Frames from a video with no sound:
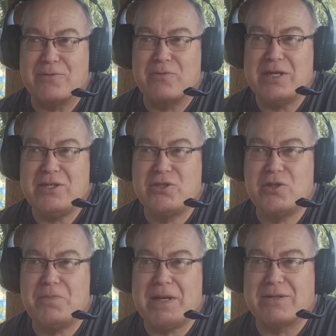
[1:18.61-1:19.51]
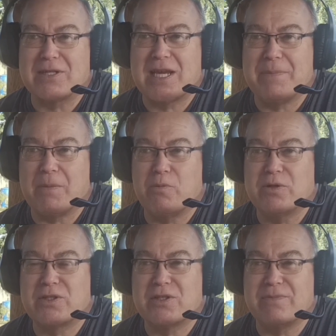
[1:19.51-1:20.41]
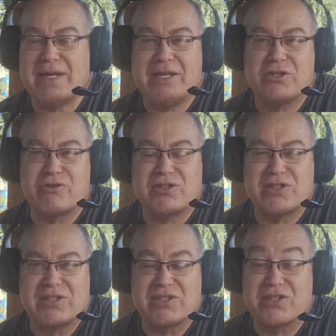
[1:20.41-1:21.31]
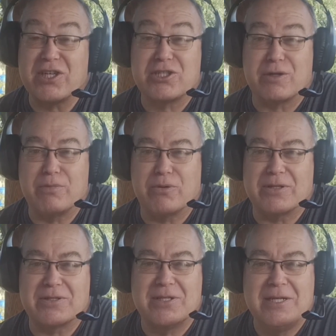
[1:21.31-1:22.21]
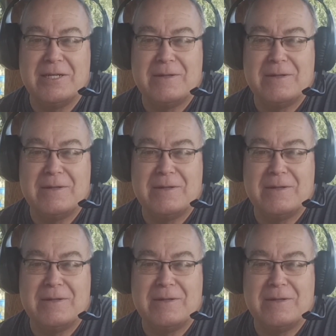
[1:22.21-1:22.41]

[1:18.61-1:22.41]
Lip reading: We should be able to come up with some interesting discussion points.